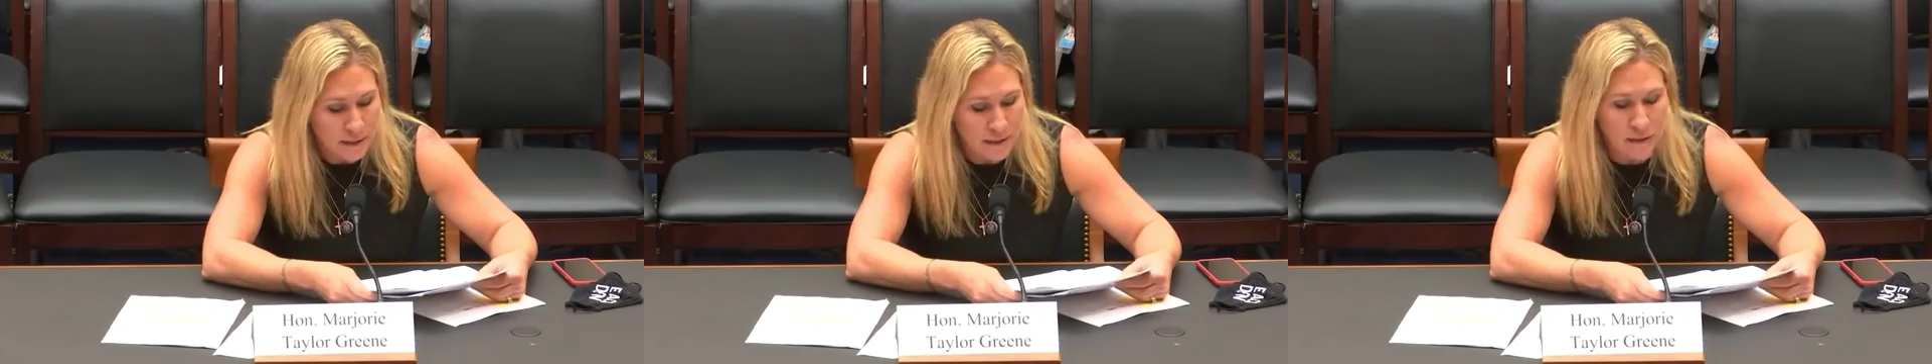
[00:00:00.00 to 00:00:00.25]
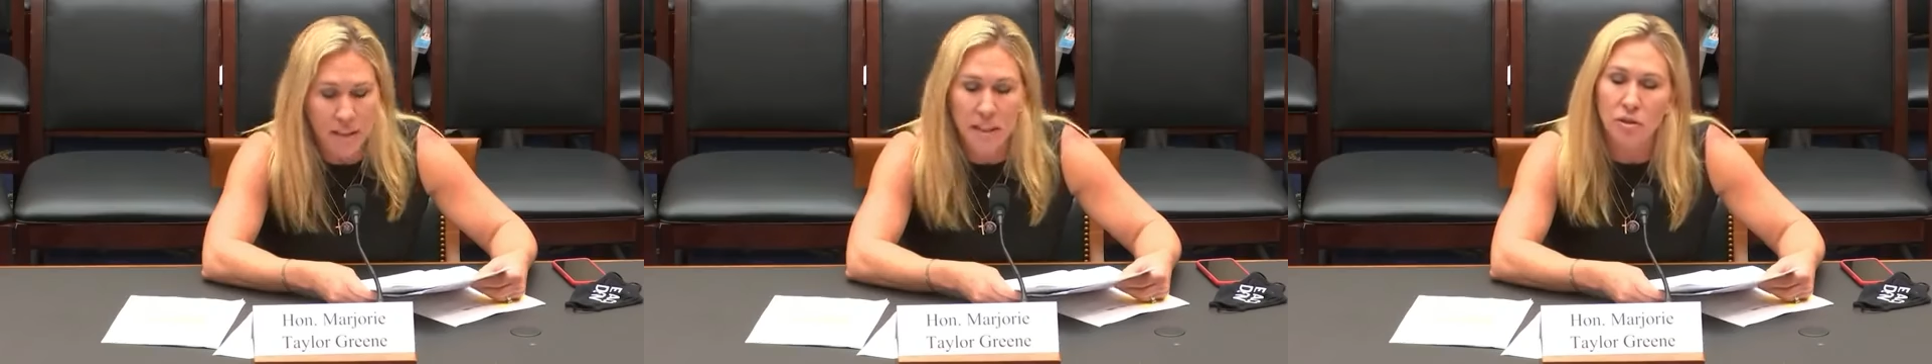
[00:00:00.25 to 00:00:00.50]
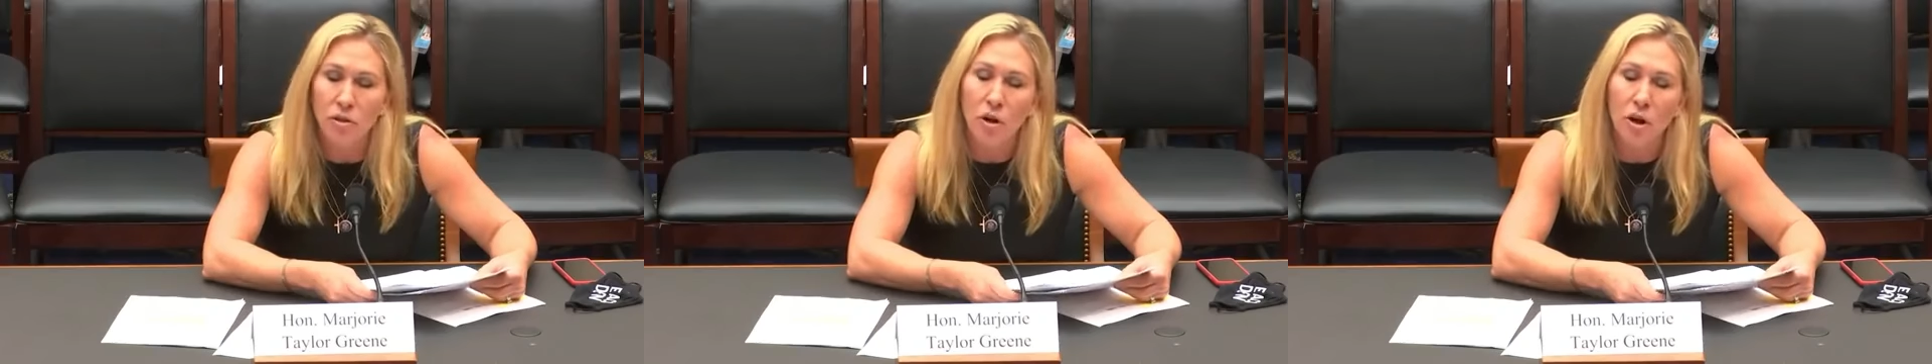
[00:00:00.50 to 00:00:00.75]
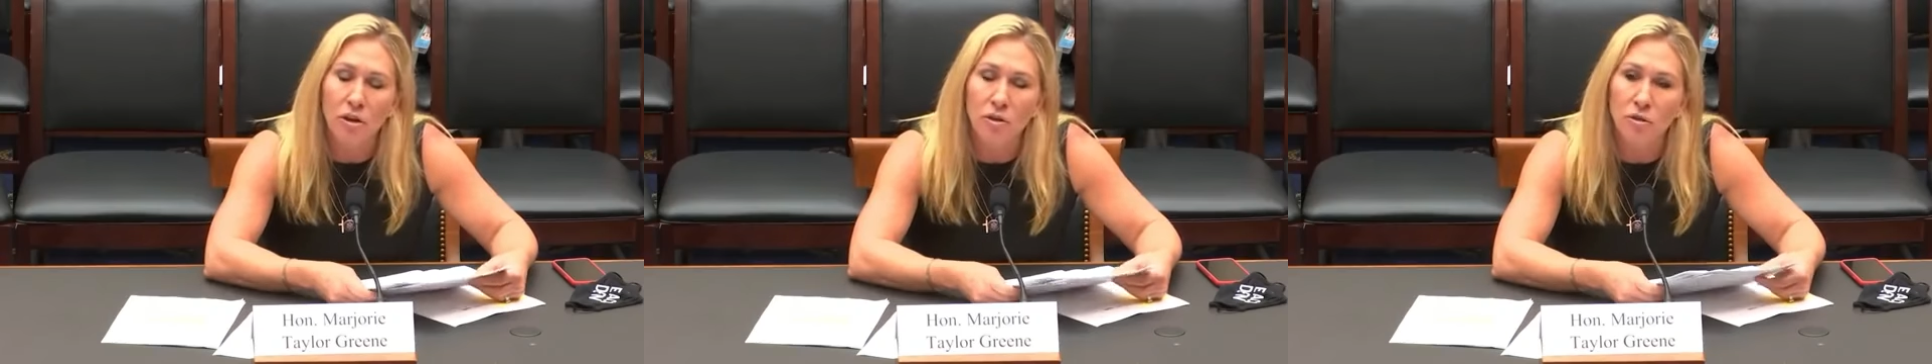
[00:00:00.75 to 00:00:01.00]
These are
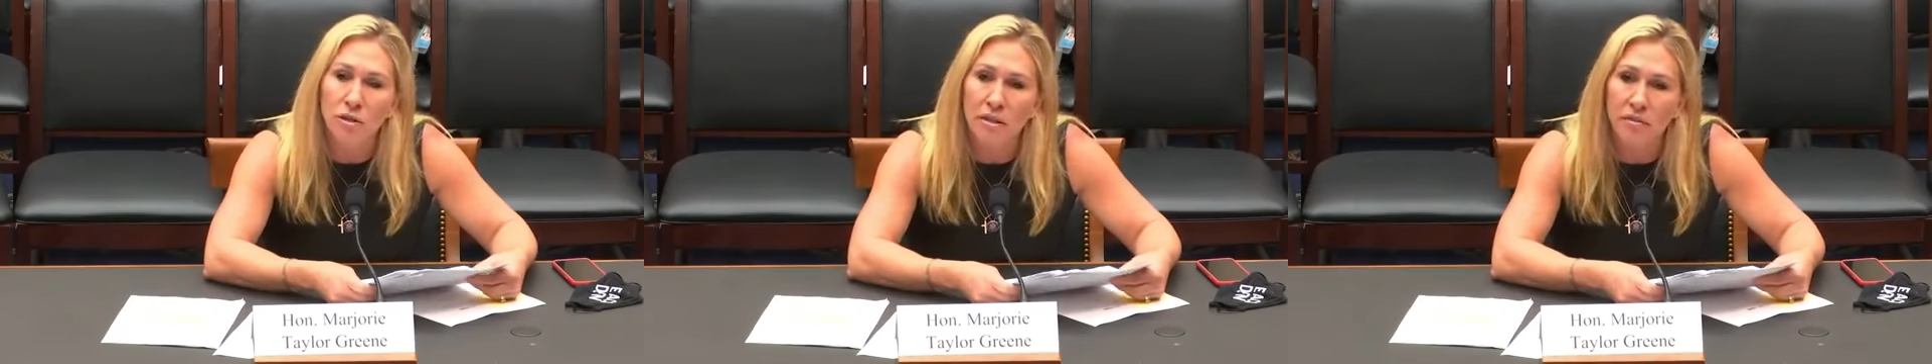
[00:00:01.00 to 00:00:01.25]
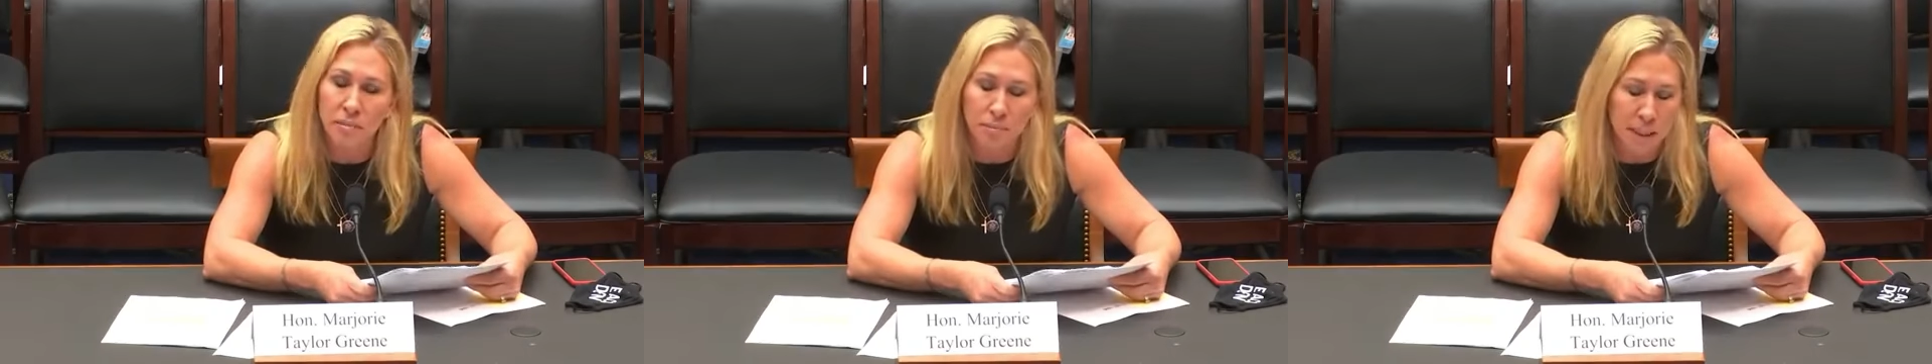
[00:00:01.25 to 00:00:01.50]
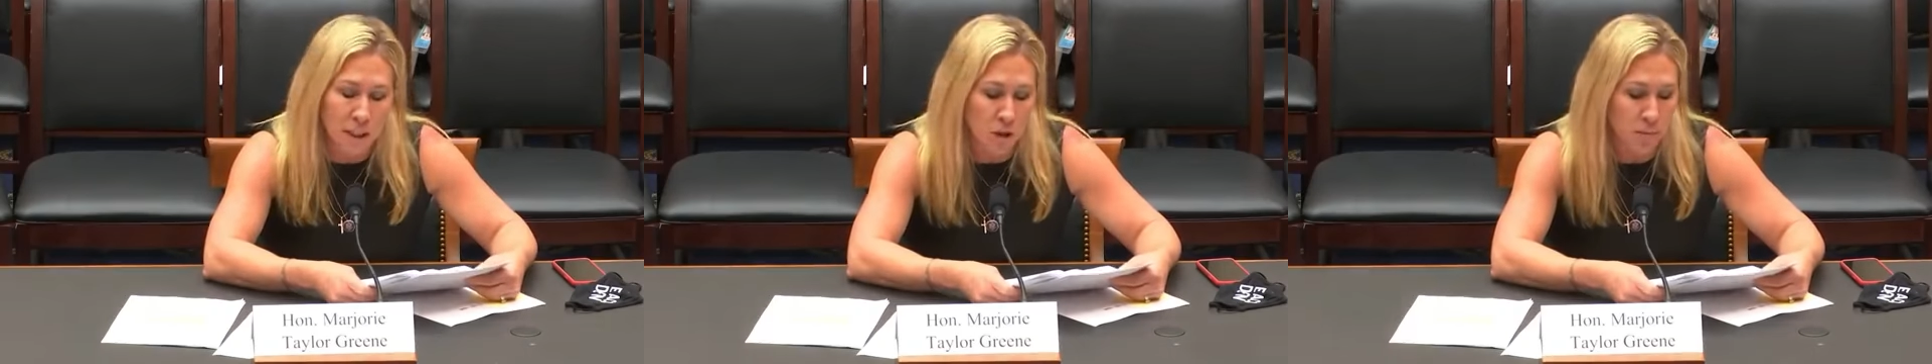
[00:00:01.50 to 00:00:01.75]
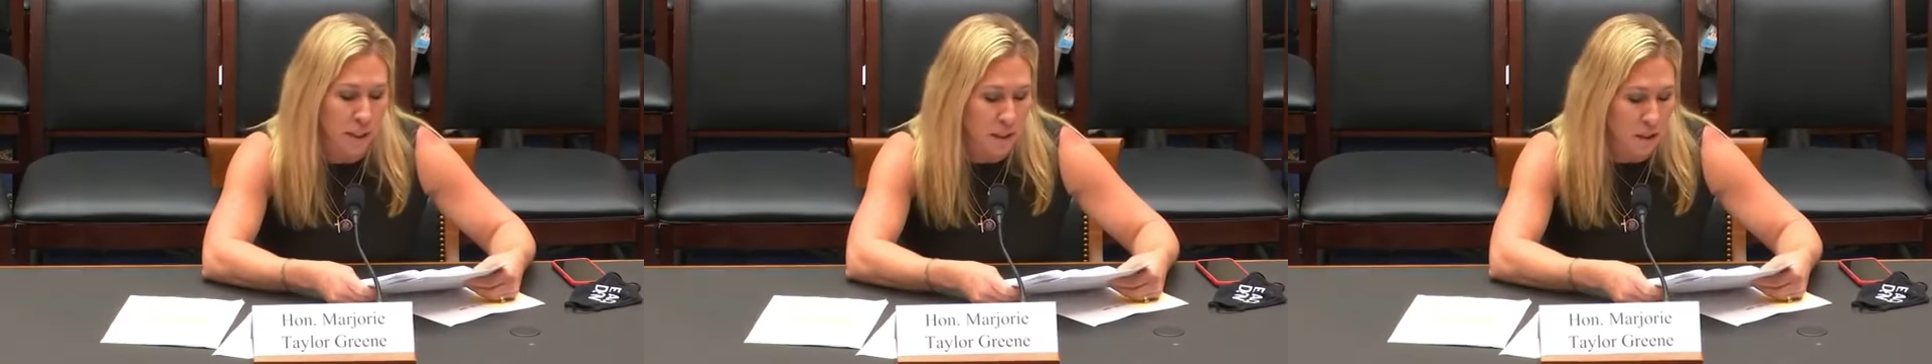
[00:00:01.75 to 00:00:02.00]
articles of
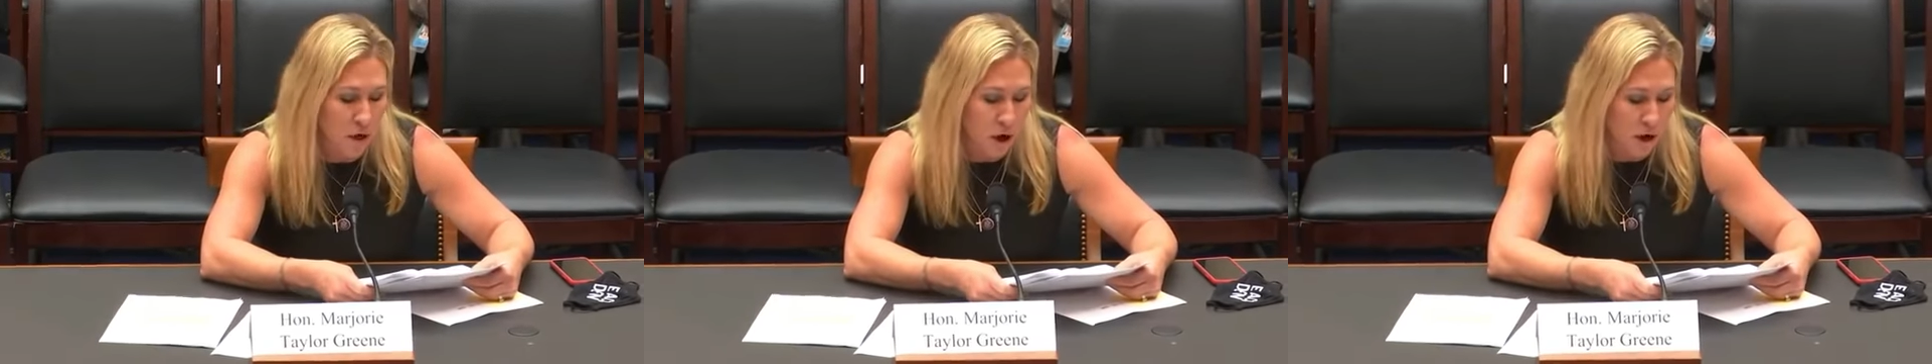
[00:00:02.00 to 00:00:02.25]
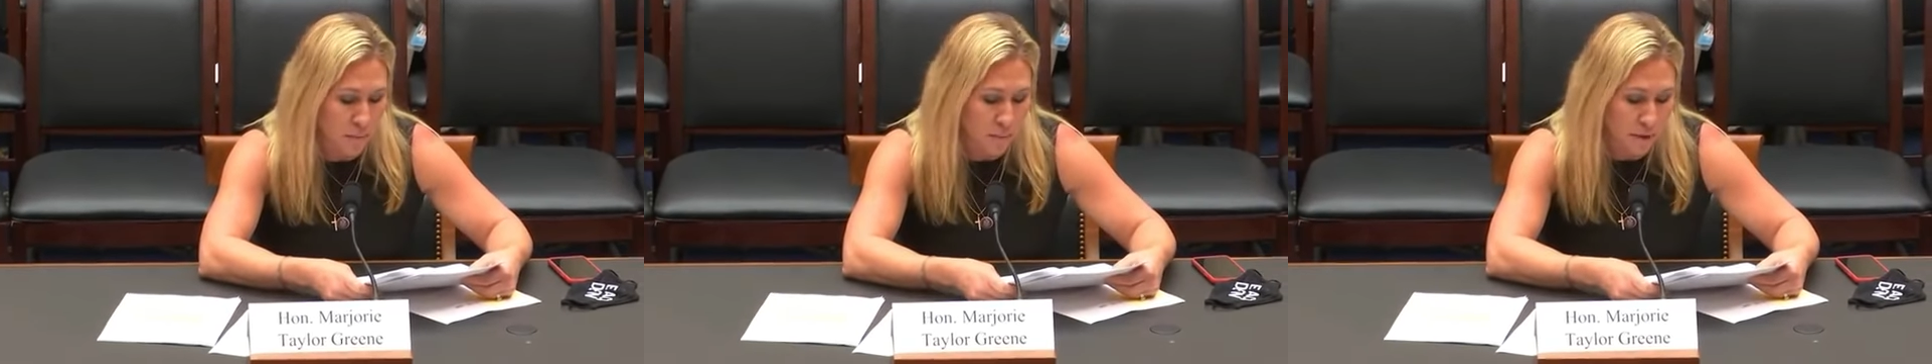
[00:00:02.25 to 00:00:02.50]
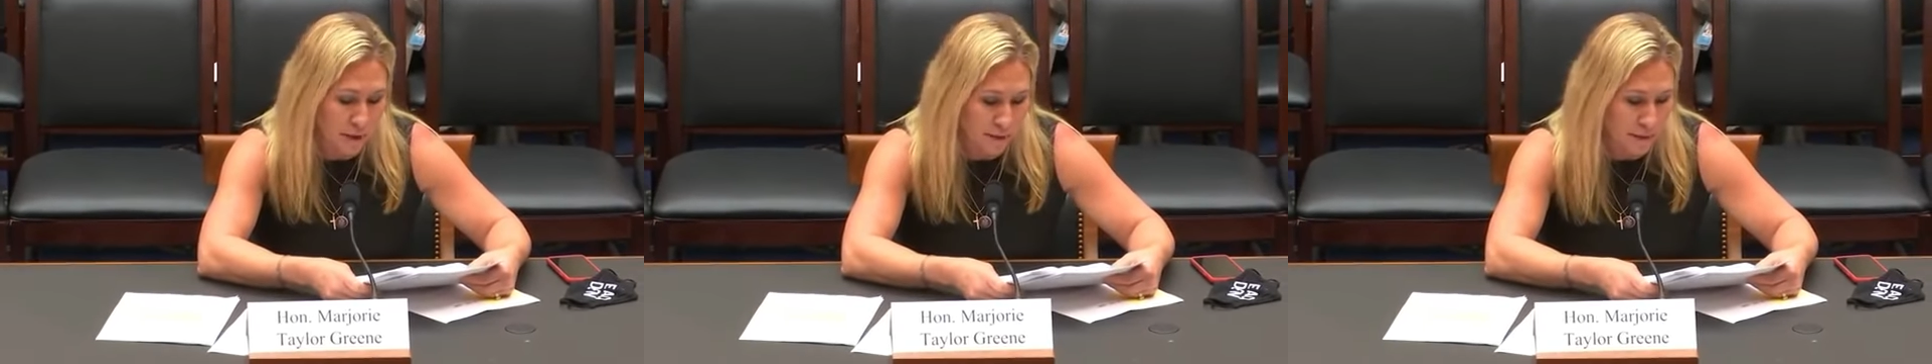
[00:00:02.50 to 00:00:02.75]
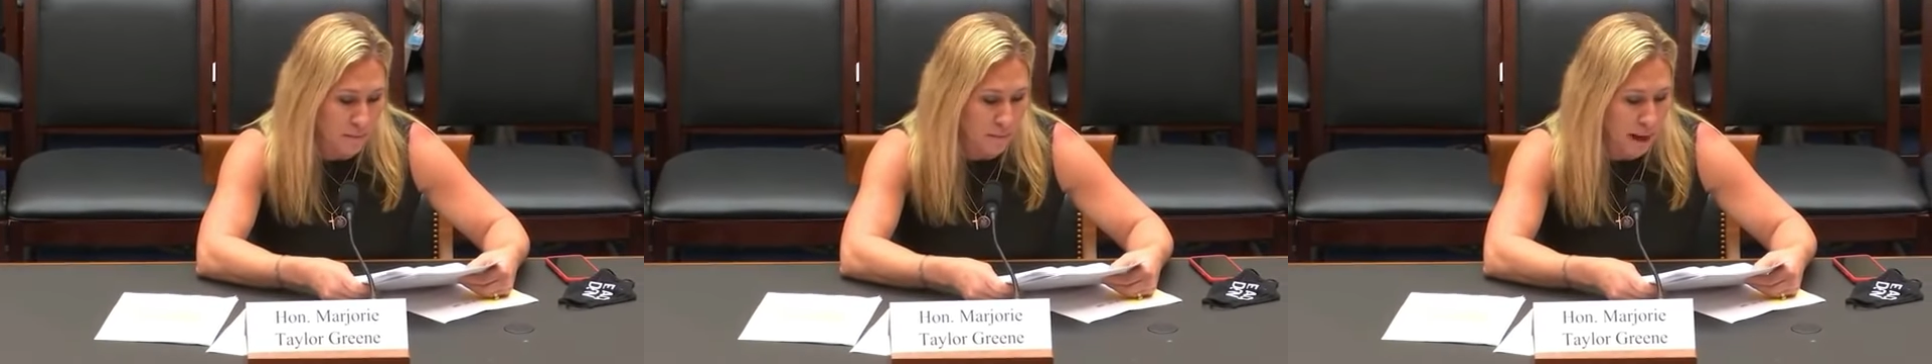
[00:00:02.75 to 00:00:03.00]
impeachment on
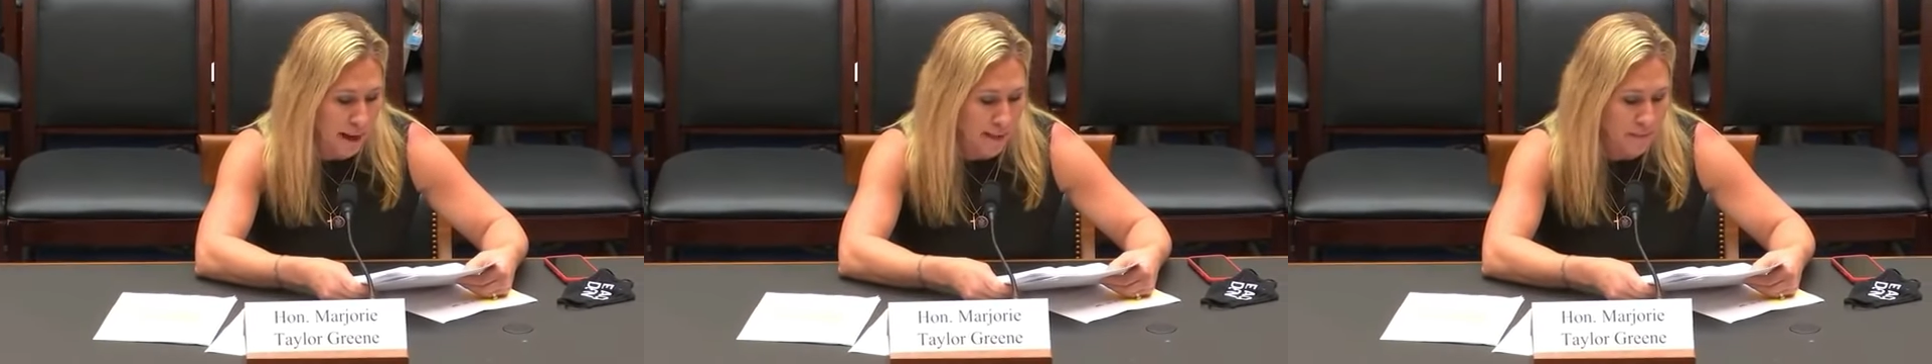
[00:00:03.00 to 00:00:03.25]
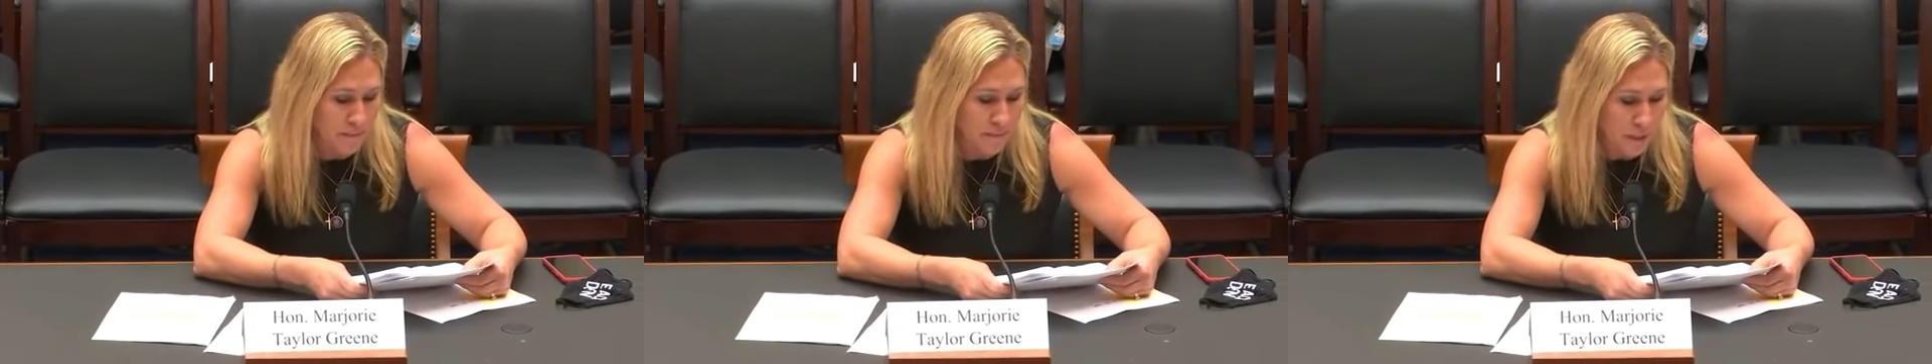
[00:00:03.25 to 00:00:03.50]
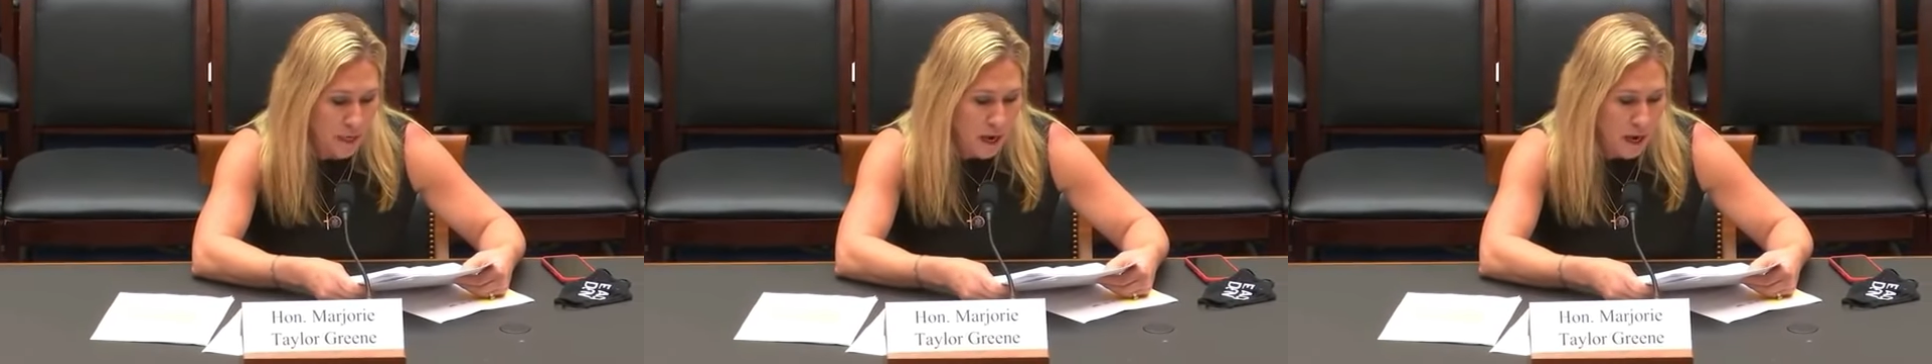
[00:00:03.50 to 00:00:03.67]
President Biden